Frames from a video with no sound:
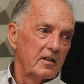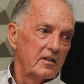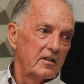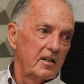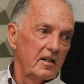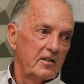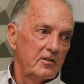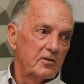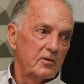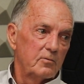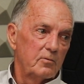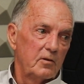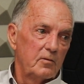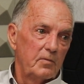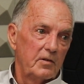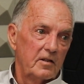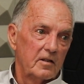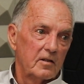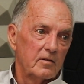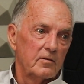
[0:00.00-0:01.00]
cases we'd
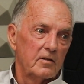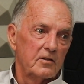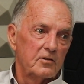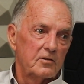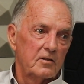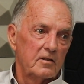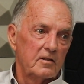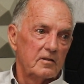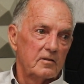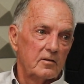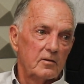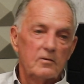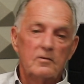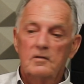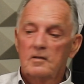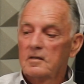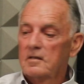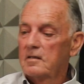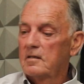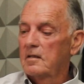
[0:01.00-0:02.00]
be interested in
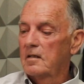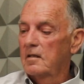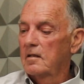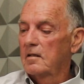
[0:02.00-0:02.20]
doing? And